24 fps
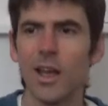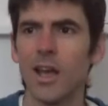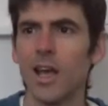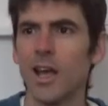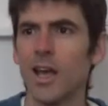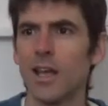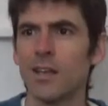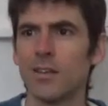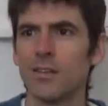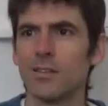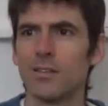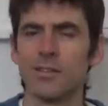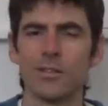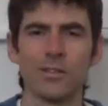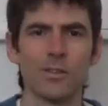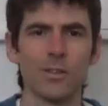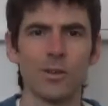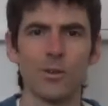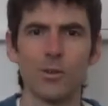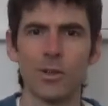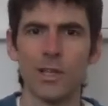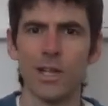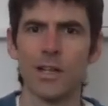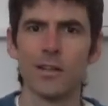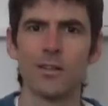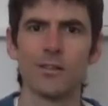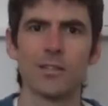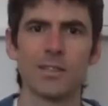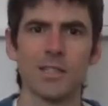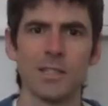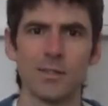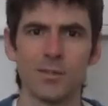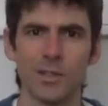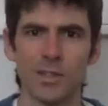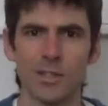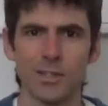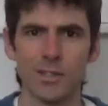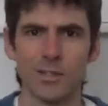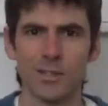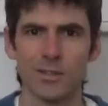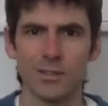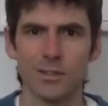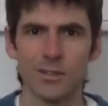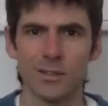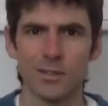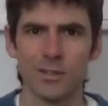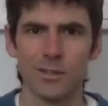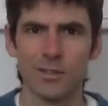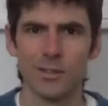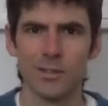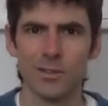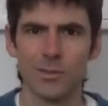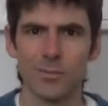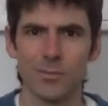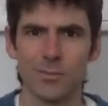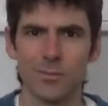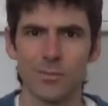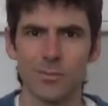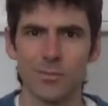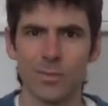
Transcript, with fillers: and the reality of existence.